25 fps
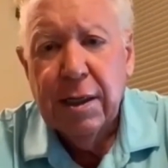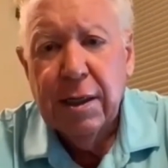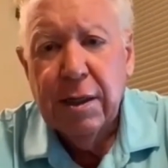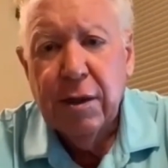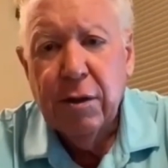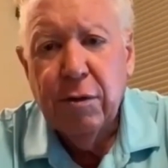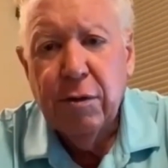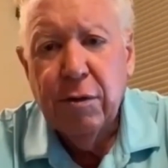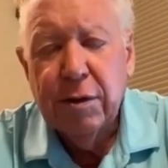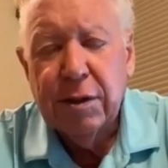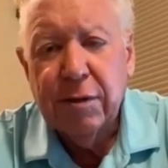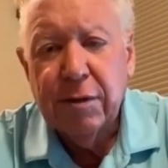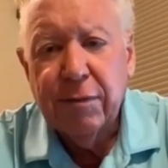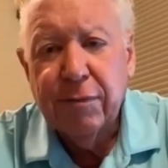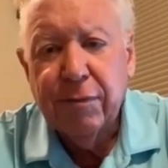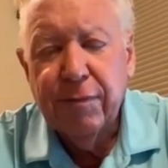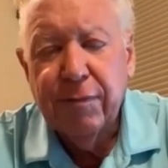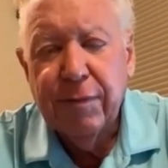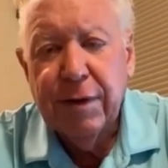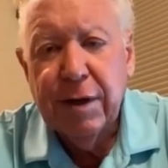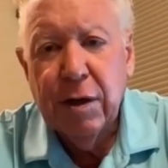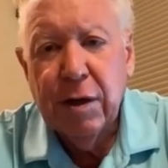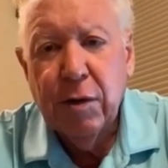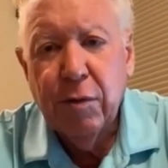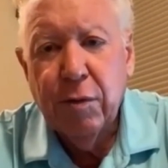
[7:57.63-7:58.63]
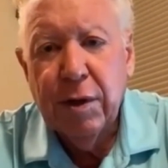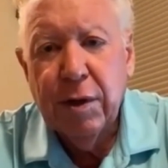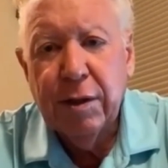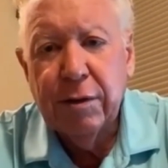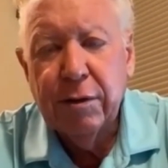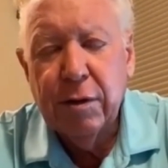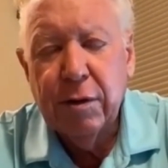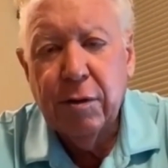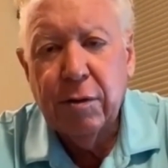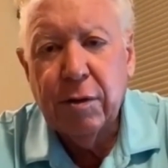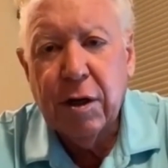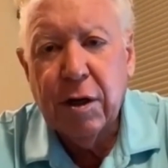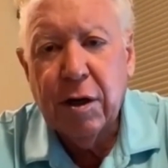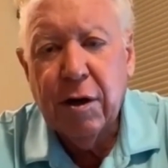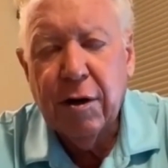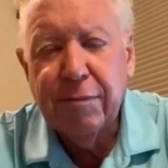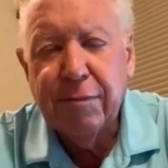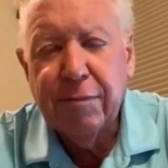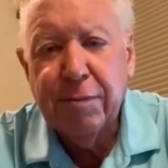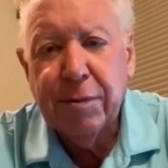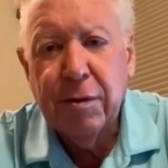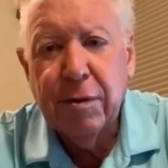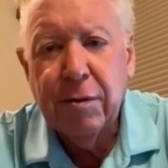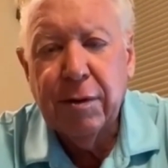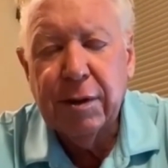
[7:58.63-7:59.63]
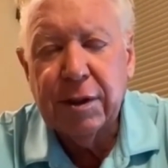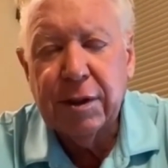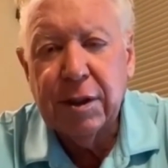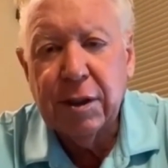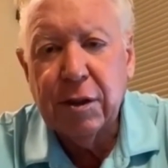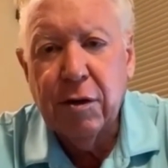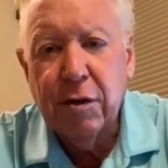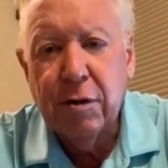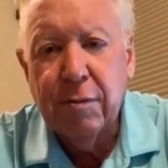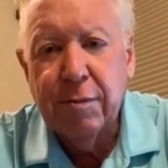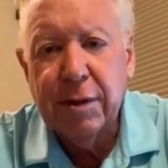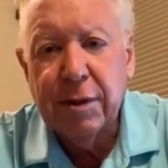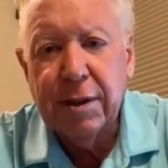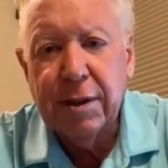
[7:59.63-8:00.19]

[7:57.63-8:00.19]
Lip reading: who was a very well-known golf pro at Tacoma